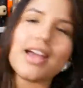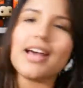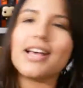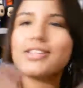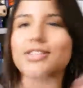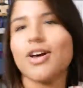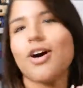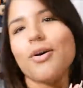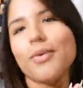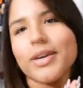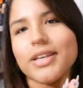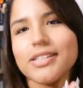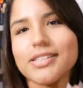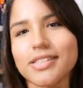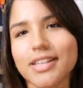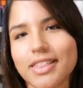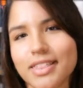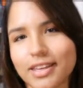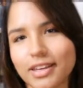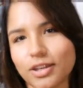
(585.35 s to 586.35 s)
As always,
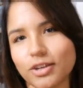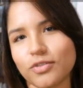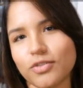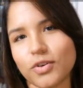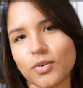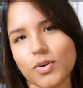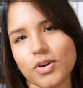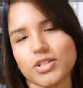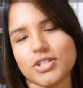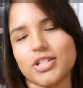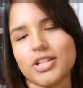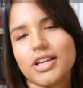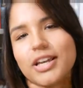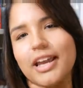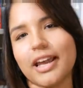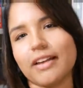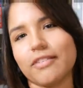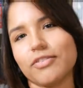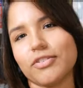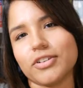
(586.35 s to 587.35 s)
thank you for watching
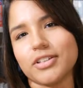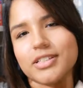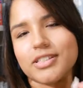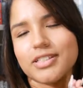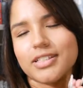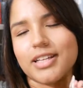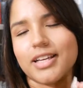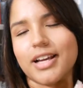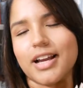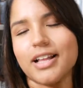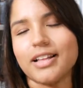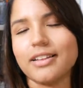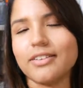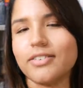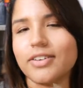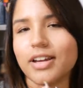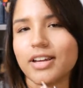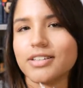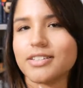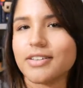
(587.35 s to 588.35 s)
and for listening. I love
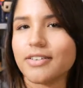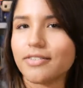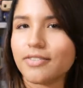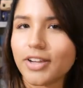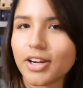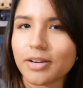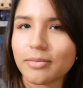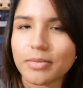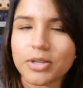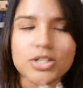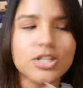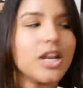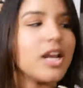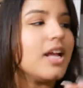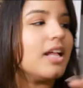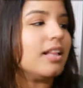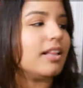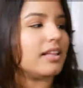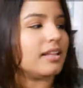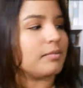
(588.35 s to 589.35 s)
you guys very much.
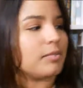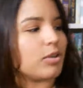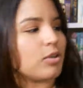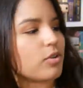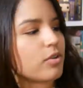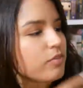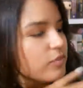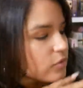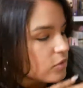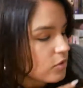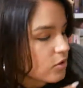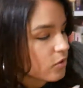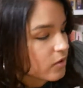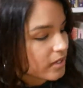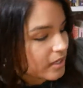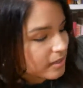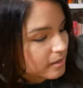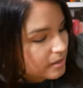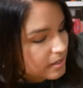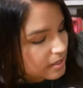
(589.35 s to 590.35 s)
Let me know if you know
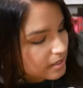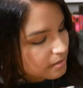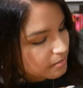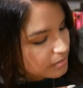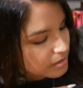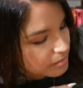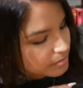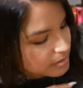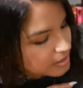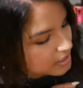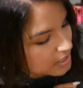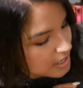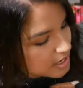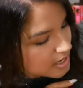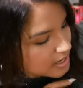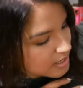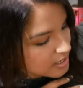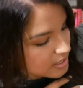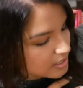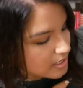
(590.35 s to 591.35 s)
any um, about
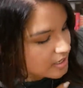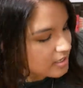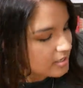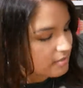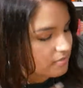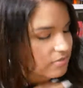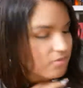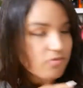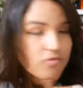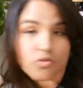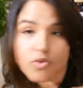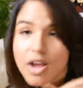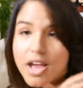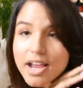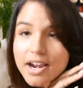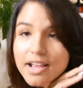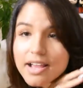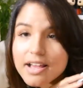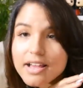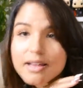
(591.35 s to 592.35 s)
any of these, if you've
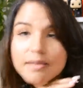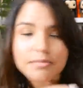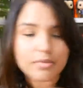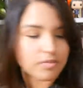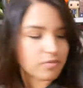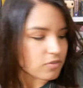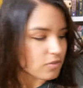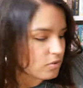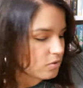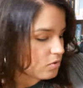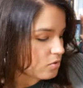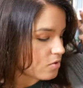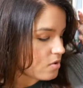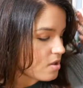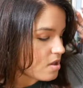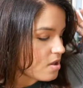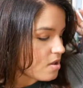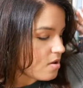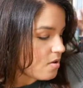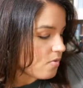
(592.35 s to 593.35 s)
read them, if you
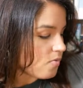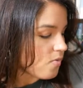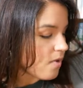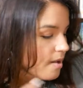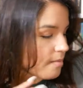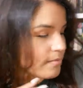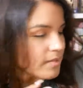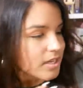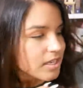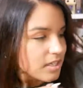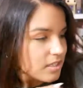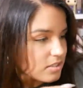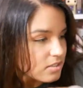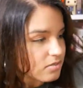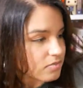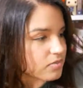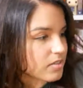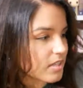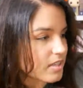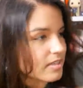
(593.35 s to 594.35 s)
want me
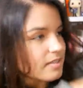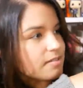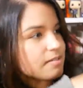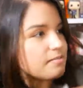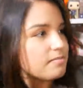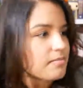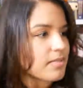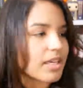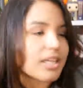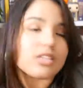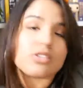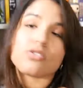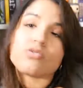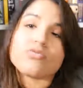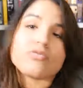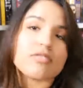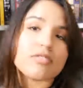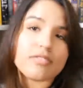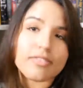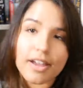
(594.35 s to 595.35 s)
to read them like
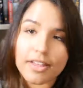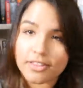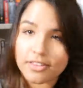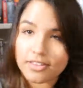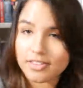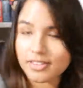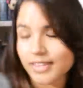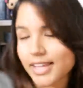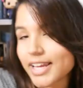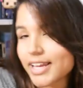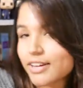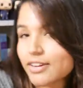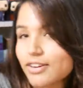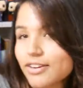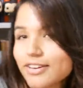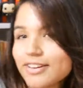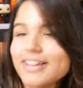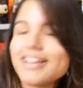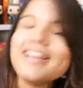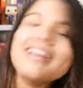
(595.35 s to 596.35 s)
sooner rather than
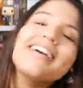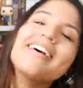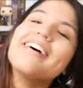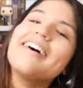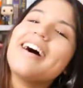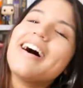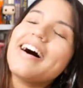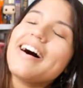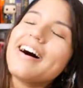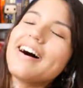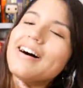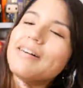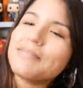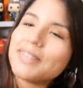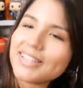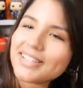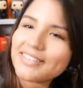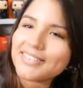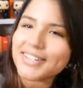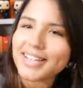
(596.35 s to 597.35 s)
later. Um,
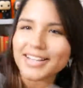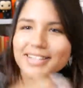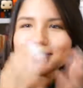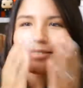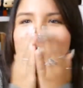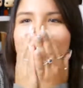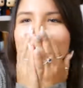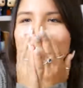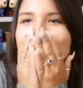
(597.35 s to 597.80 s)
I love you guys.